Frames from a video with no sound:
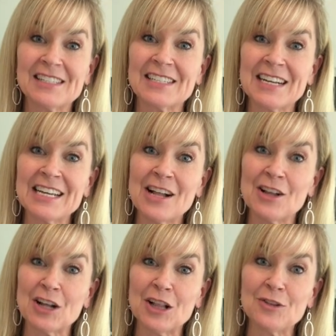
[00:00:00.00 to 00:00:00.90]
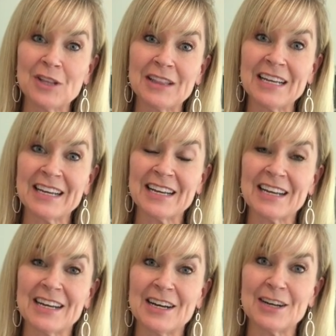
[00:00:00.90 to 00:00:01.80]
study, I'll include the
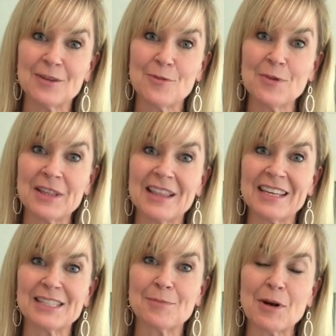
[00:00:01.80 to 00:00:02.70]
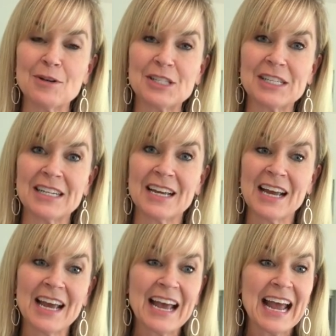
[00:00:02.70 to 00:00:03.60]
link with this posting,
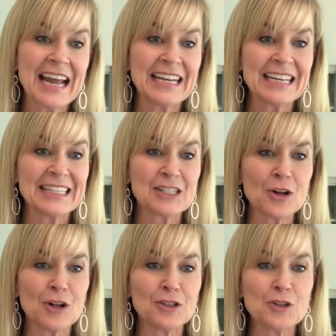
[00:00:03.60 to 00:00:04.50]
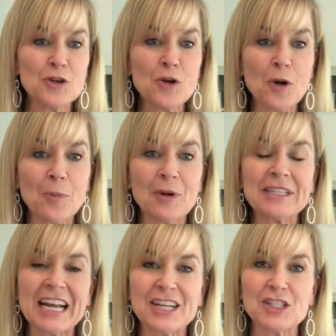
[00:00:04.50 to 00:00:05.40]
and it is called
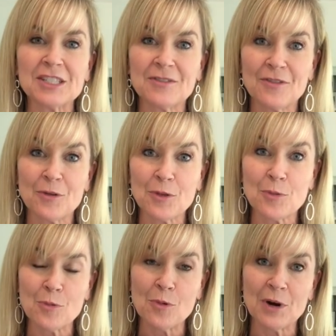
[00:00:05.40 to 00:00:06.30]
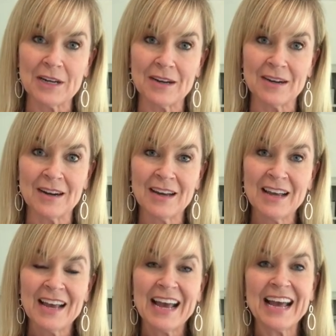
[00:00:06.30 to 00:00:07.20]
Neuroprotection for the Warrior.
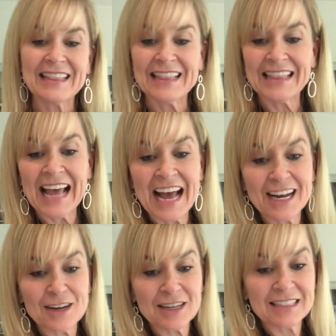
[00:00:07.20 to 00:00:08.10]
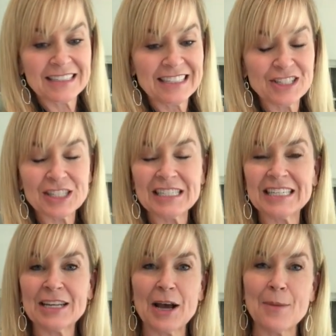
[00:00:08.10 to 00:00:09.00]
And that just
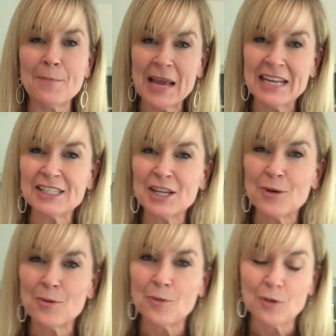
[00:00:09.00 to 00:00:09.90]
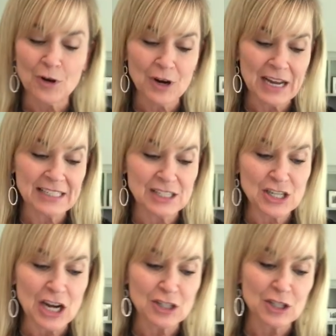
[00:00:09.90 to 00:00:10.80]
did amazing work, and
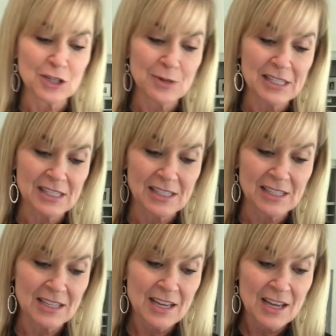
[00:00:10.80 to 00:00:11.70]
Dr. Lewis